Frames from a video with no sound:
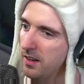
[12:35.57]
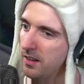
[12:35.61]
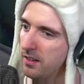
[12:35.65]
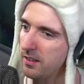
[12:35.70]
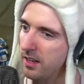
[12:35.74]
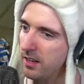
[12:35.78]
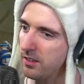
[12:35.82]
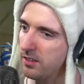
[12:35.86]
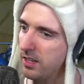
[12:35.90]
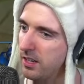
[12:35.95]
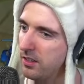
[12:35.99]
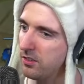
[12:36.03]

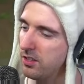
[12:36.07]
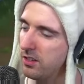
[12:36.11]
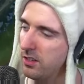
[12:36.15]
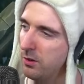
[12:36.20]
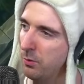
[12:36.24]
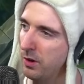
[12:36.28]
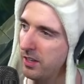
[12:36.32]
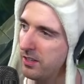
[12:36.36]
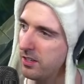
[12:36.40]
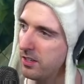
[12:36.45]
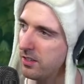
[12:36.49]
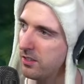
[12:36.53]
Death Dance into
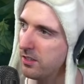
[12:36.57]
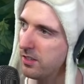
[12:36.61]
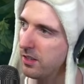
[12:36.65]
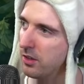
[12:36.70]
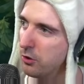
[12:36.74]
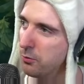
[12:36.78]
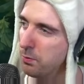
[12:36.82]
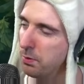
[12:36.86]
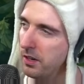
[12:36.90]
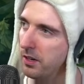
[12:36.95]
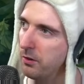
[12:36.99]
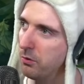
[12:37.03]
Wit's End
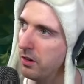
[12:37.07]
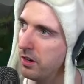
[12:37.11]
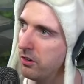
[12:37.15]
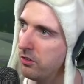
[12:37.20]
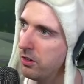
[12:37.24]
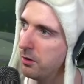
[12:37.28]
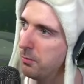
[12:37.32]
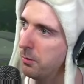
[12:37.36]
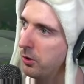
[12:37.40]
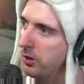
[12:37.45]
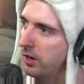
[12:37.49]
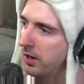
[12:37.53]
sounds pretty
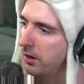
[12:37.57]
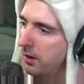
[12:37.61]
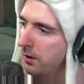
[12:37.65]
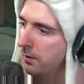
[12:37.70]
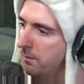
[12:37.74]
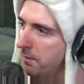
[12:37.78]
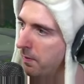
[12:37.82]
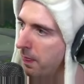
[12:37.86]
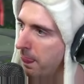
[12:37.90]
reasonable here.